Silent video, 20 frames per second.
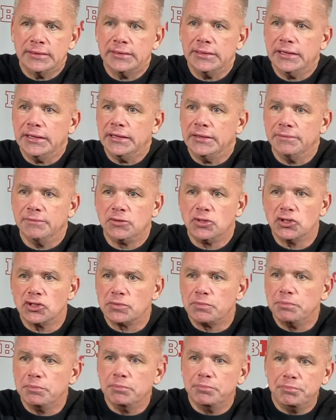And just
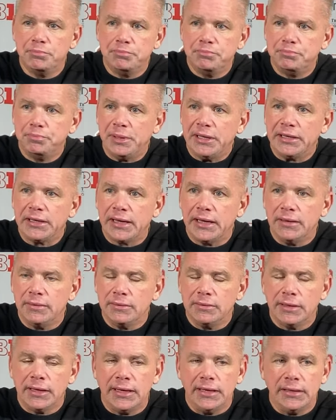
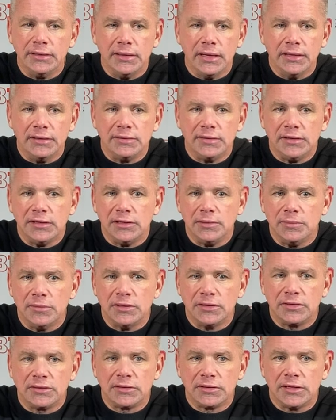being a team
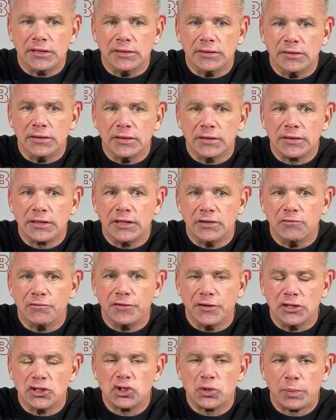that can
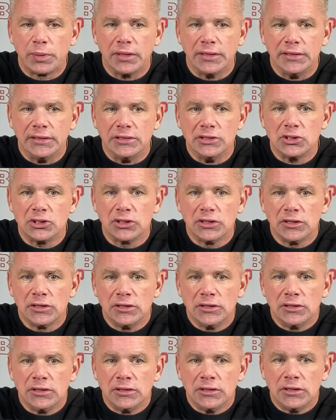finish plays
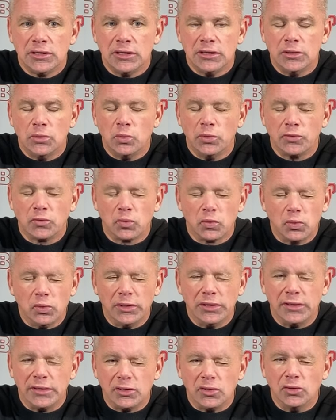with
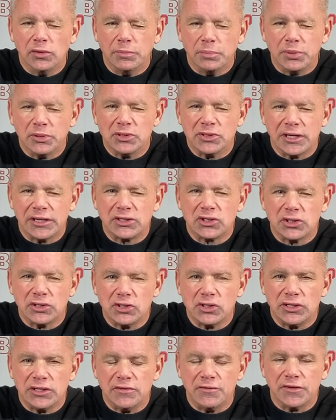really good possessions
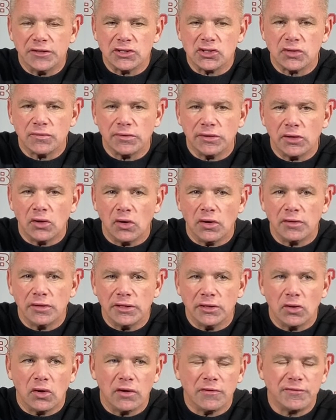defensively
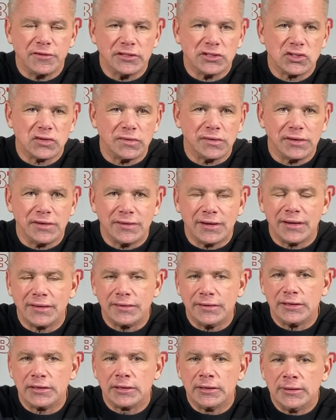and offensively. And I
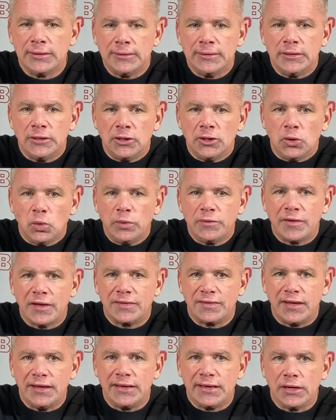think we've got to
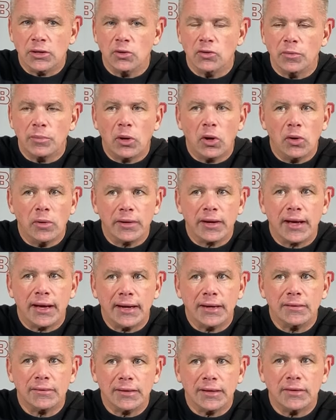take care of the ball at a
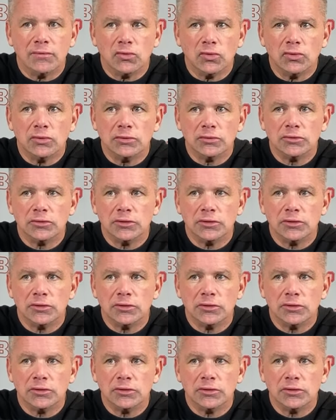higher level.